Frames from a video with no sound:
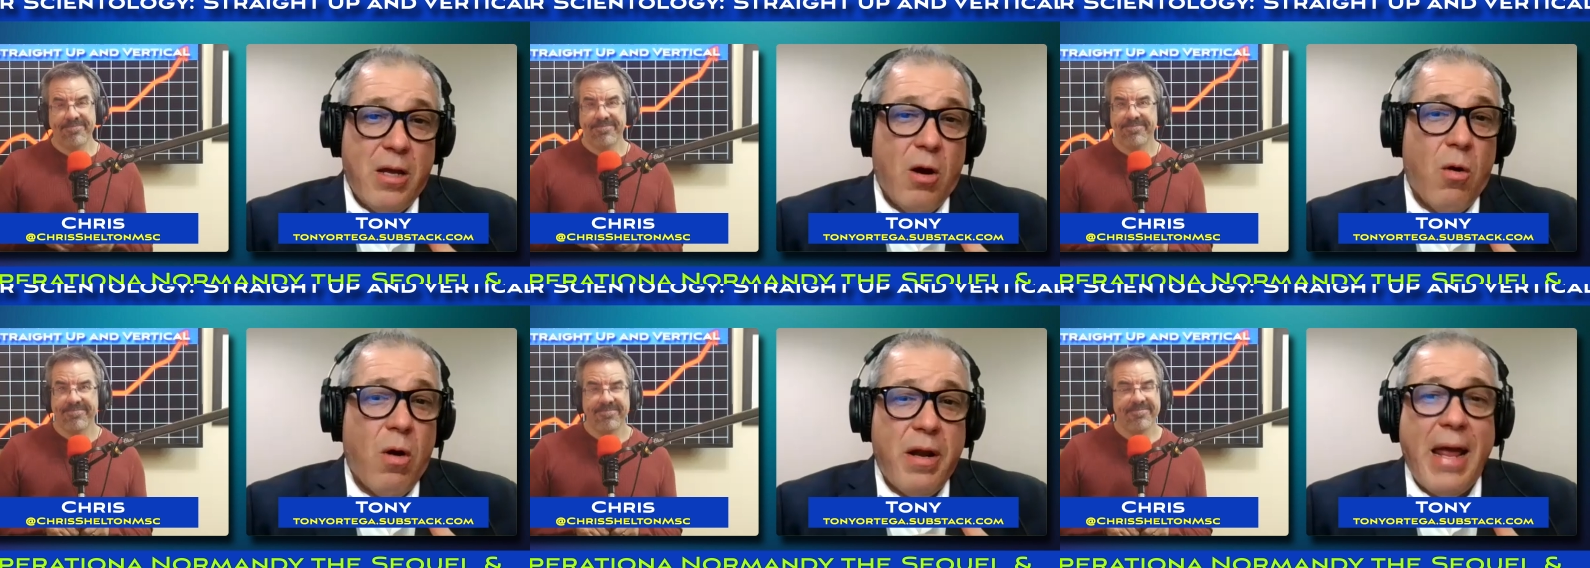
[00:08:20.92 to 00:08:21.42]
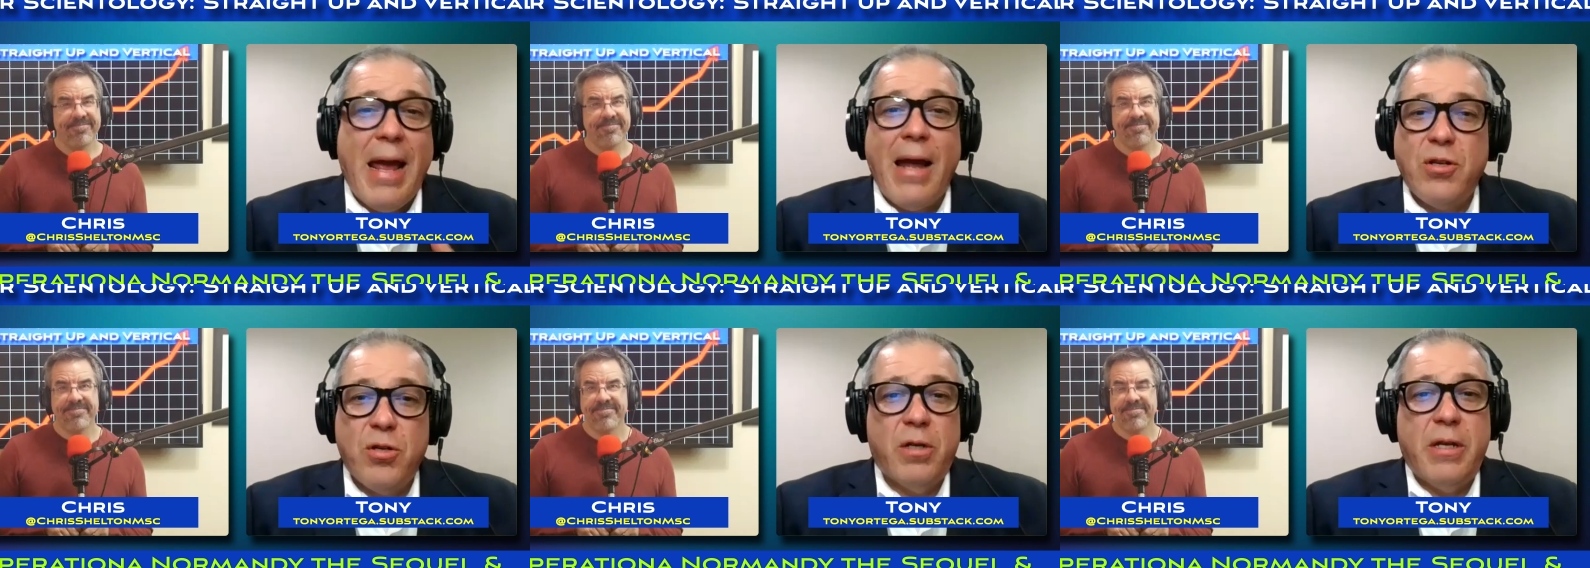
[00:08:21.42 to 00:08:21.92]
Speaker 1: You know,
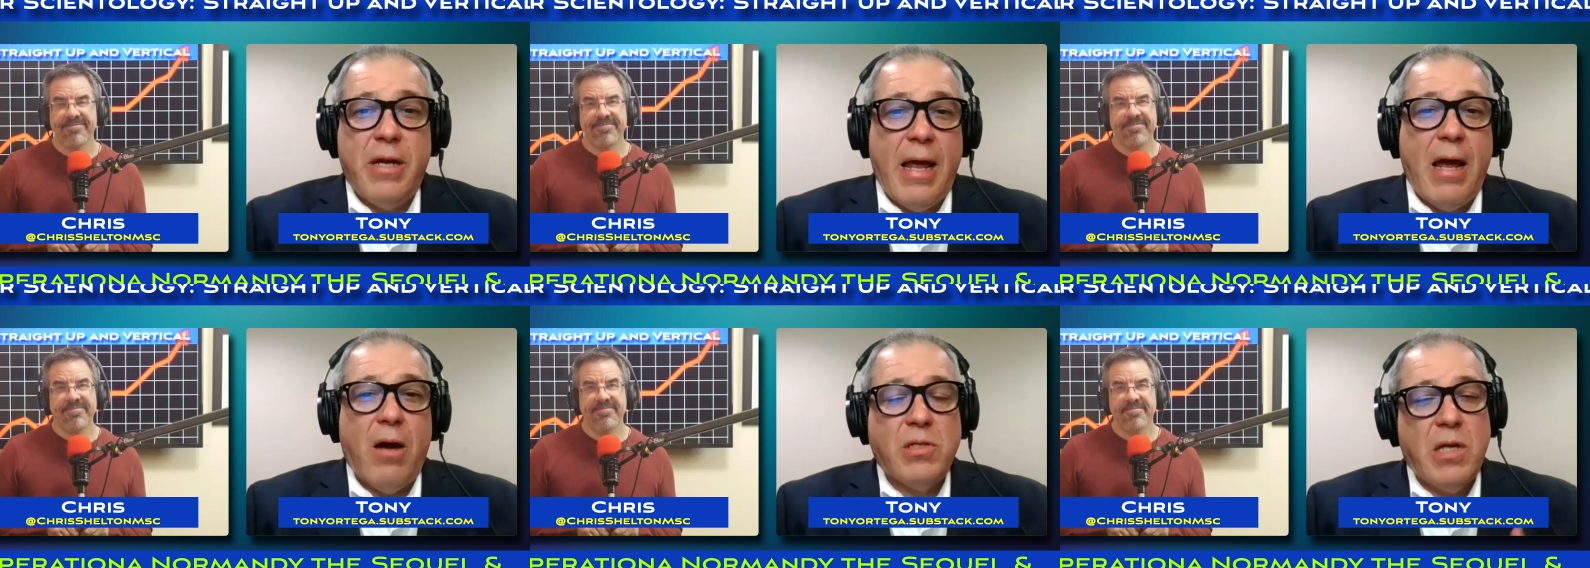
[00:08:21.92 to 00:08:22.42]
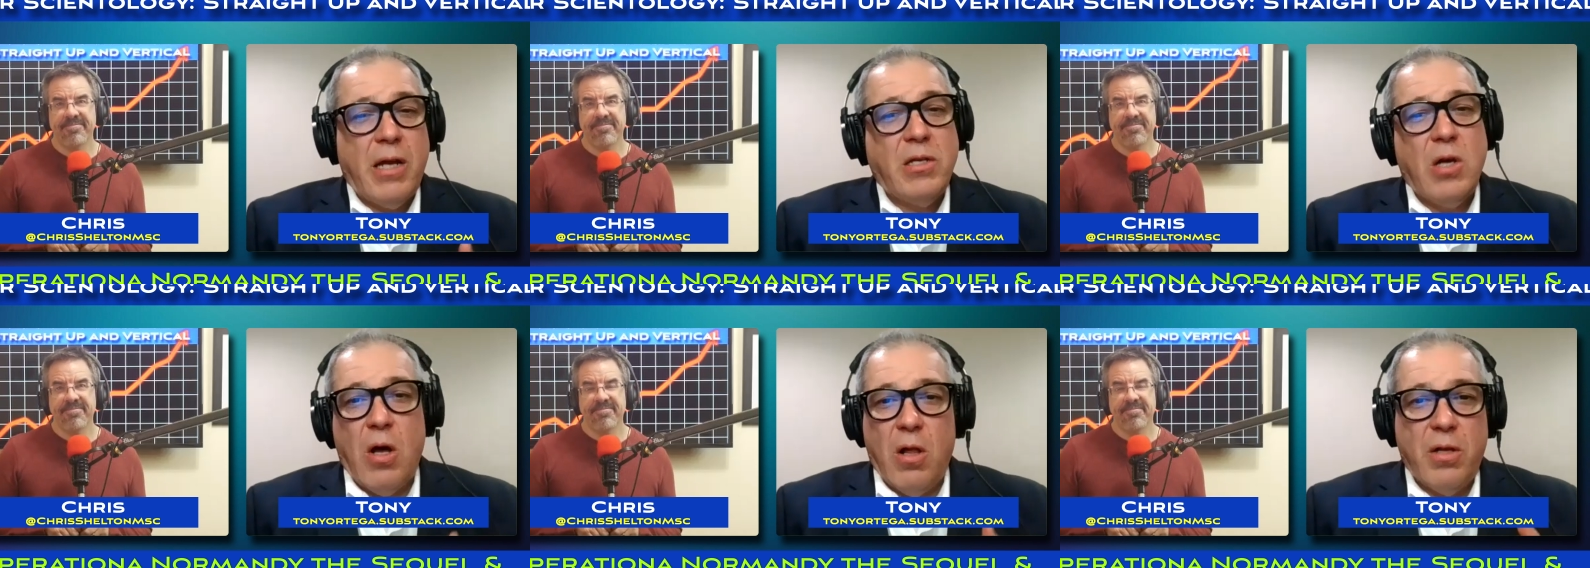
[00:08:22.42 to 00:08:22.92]
naturally now,
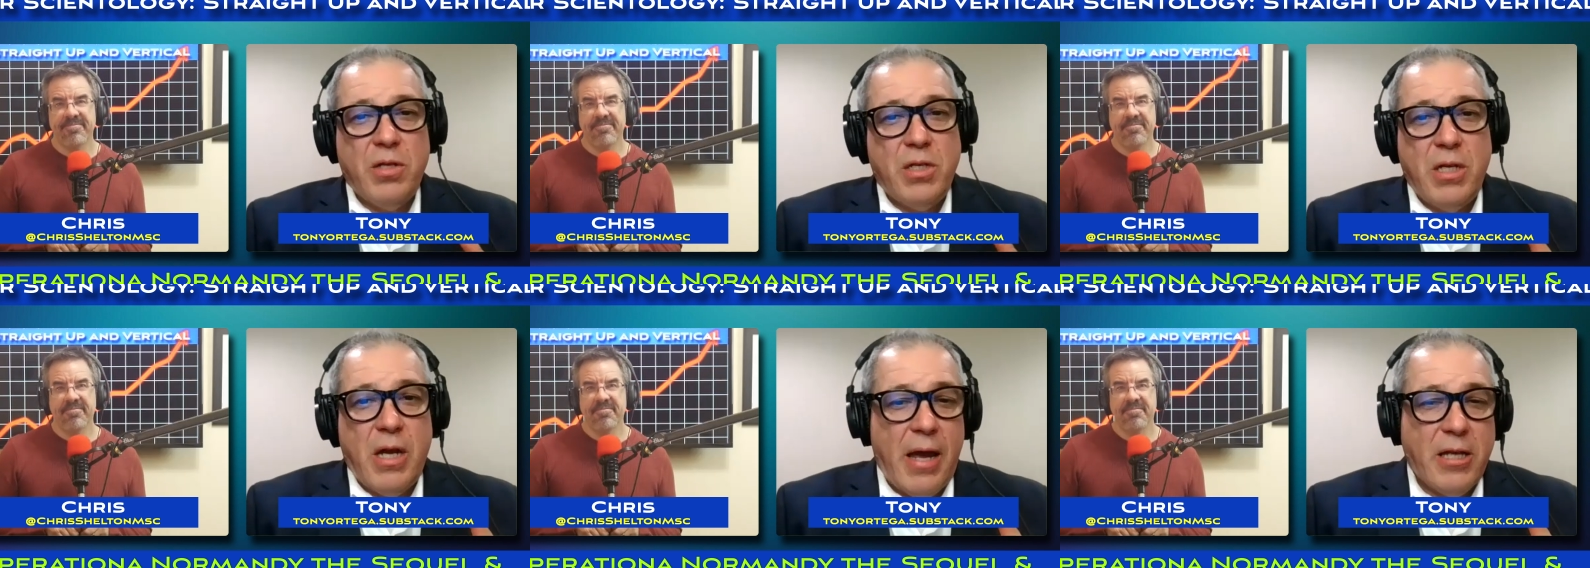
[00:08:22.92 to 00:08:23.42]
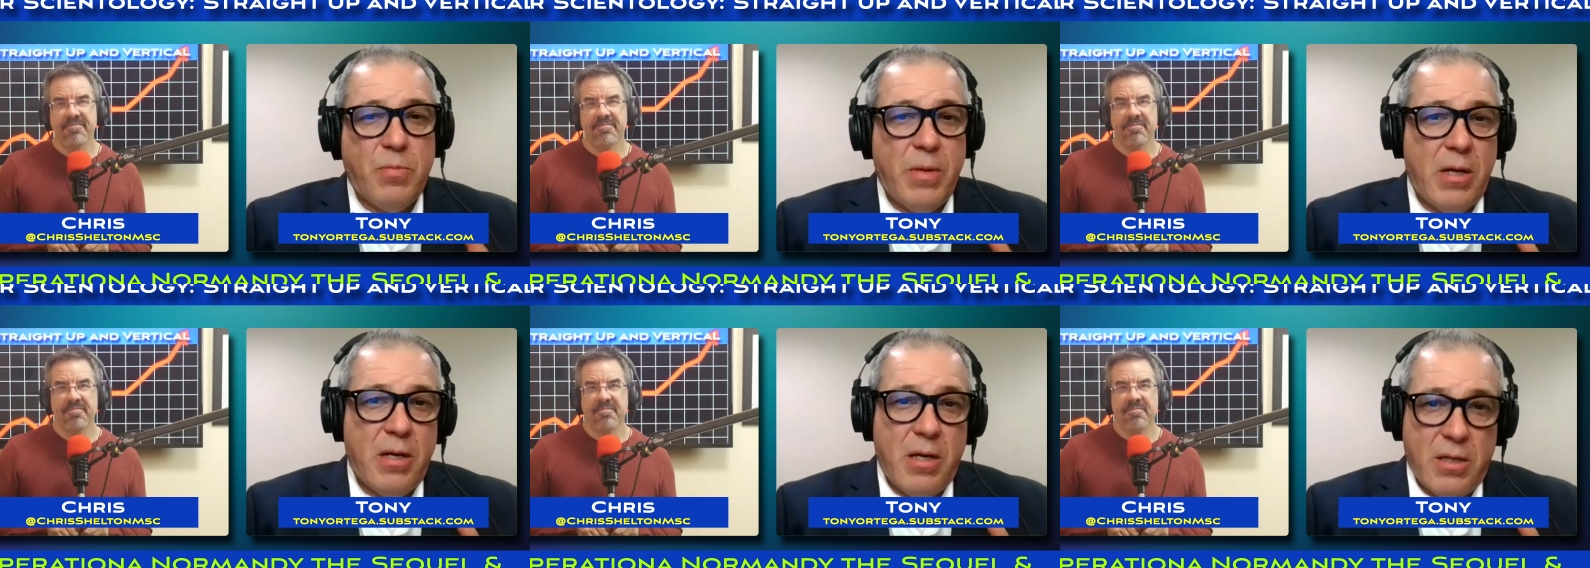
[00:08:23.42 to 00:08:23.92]
Scientology has
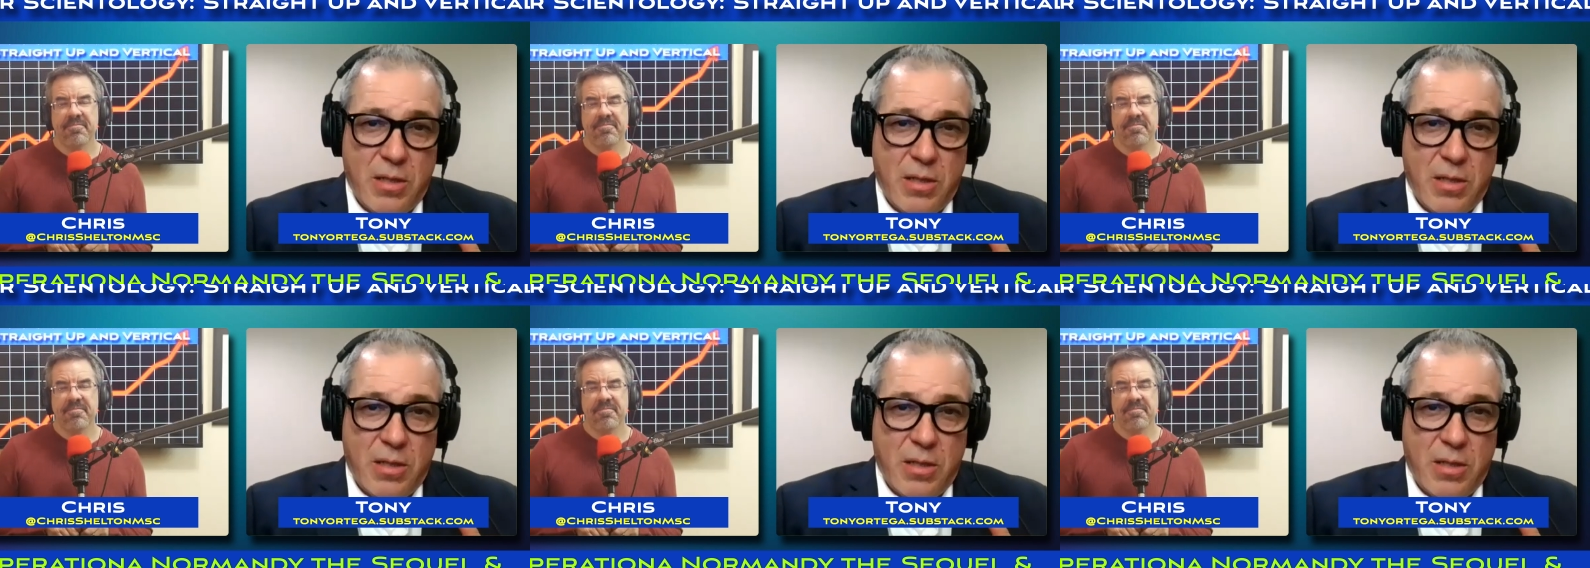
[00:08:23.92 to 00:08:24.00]
been